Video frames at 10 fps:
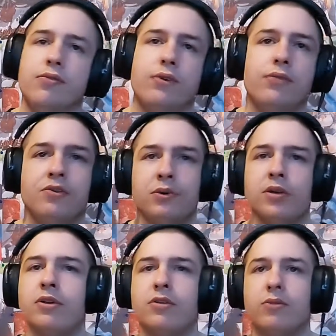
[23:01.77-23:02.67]
if I feel
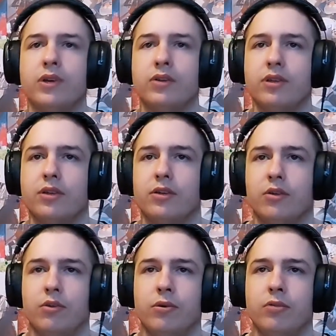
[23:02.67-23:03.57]
strongly about subjects, you
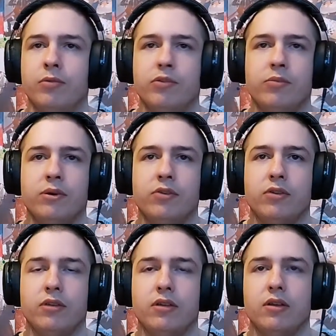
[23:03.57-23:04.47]
know, but most of my
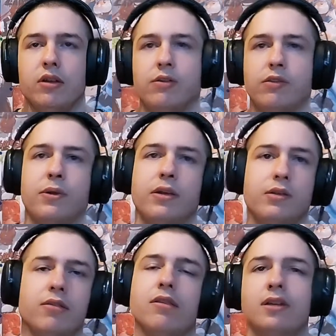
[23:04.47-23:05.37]
thoughts are on display.
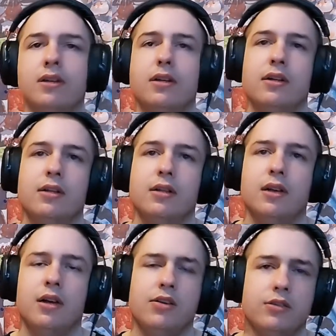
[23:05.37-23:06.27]

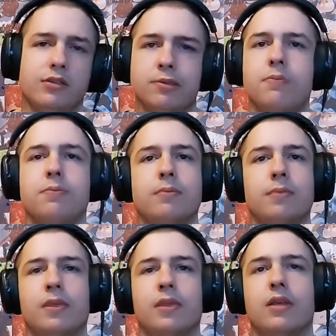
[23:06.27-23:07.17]
I think so.
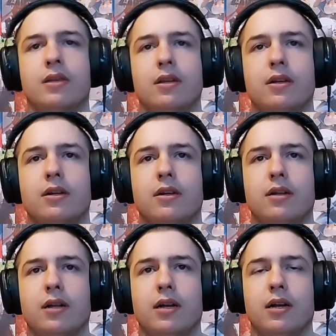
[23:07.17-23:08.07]

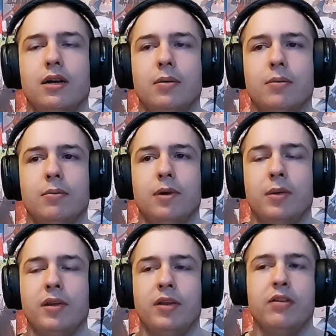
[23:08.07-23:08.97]
I
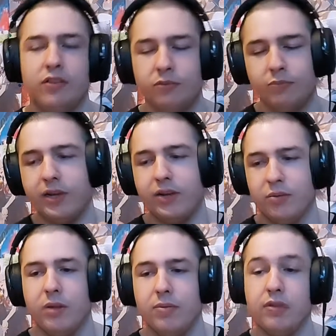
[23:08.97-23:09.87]
mean, they're not displayed on
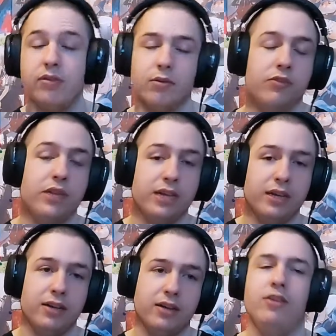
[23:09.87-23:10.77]
me, but obviously,
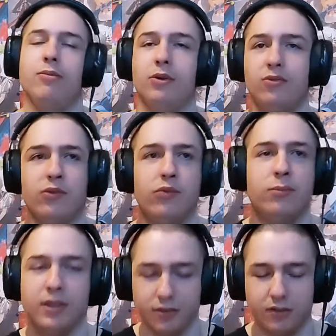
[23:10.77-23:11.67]
you know, my channel is all
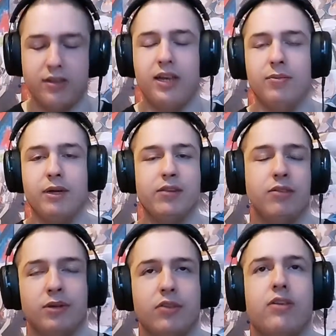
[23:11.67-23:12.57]
about telling my thoughts
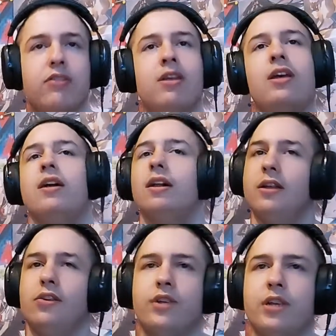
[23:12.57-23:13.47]
about things.
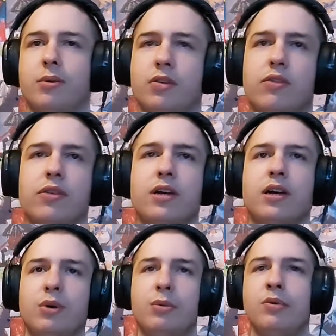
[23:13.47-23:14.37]
Do you care about
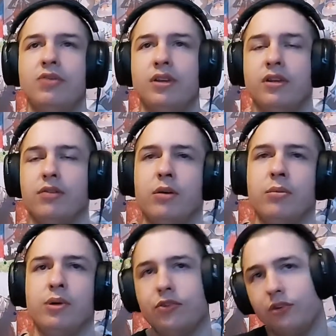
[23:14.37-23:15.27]
what people think of you how
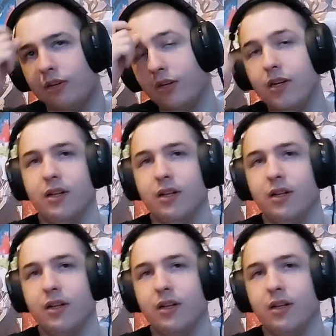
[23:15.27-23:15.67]
much?